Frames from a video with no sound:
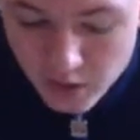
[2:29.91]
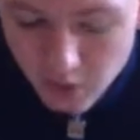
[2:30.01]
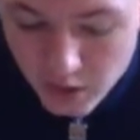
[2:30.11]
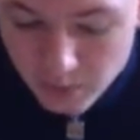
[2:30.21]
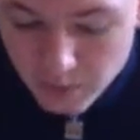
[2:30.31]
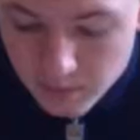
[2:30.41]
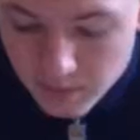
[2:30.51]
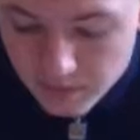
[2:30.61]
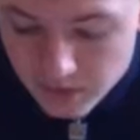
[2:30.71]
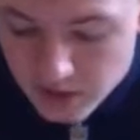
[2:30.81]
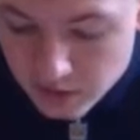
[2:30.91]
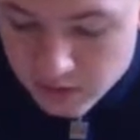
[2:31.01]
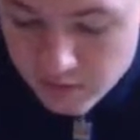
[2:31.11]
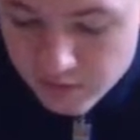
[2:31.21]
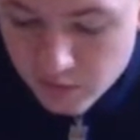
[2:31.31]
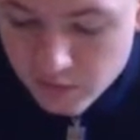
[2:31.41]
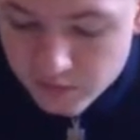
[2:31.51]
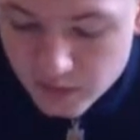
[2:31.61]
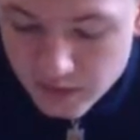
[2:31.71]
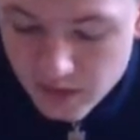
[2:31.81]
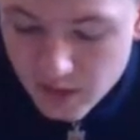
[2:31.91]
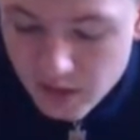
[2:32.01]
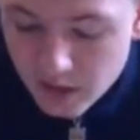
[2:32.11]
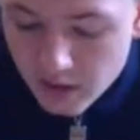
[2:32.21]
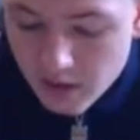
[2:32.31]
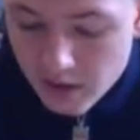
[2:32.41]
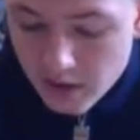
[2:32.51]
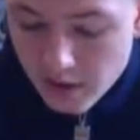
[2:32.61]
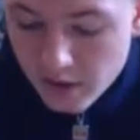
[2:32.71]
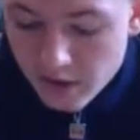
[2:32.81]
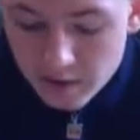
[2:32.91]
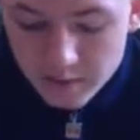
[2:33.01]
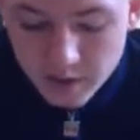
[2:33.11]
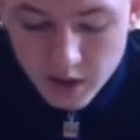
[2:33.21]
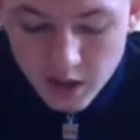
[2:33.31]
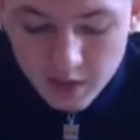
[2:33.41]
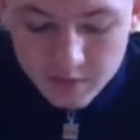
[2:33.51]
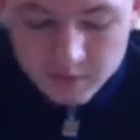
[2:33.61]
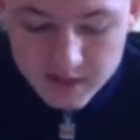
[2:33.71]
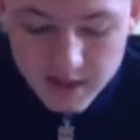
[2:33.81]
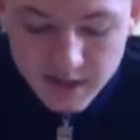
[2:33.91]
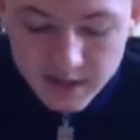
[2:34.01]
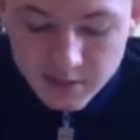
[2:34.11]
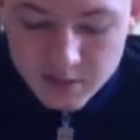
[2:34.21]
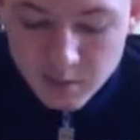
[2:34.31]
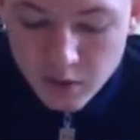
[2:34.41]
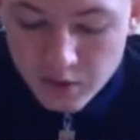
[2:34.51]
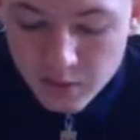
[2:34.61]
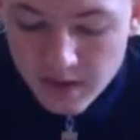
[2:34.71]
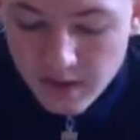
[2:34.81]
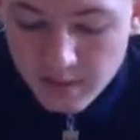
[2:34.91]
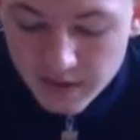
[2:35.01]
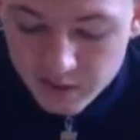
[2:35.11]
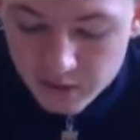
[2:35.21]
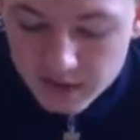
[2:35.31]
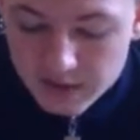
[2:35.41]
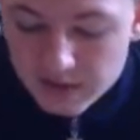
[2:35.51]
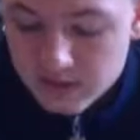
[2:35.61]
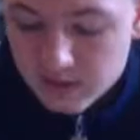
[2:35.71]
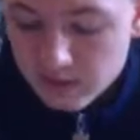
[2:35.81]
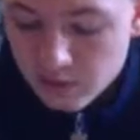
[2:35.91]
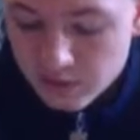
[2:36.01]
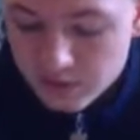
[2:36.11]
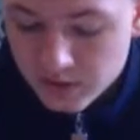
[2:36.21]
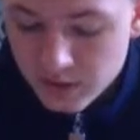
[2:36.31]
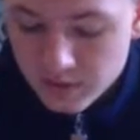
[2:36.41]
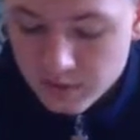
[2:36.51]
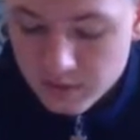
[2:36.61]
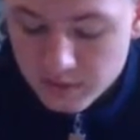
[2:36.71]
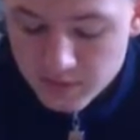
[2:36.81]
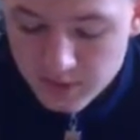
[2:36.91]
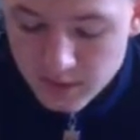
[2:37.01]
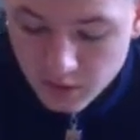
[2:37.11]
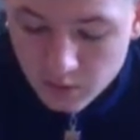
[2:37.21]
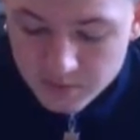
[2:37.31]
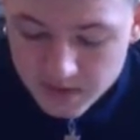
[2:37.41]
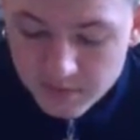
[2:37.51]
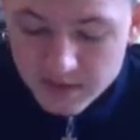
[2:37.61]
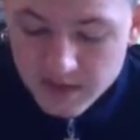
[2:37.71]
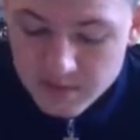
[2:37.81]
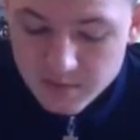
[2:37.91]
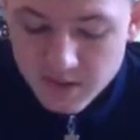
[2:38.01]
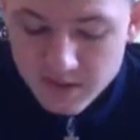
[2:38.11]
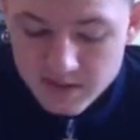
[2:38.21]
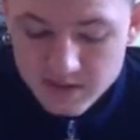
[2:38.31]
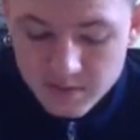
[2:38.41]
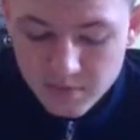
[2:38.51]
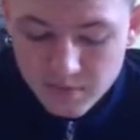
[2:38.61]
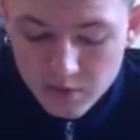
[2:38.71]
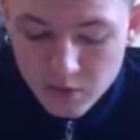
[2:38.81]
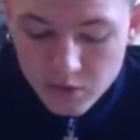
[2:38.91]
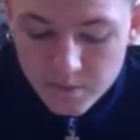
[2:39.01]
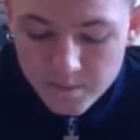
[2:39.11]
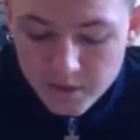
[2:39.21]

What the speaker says: When we eventually got to the 4th week, the client's technique was spot on, the weight had been increased, also he got up to lifting 80% as I said before.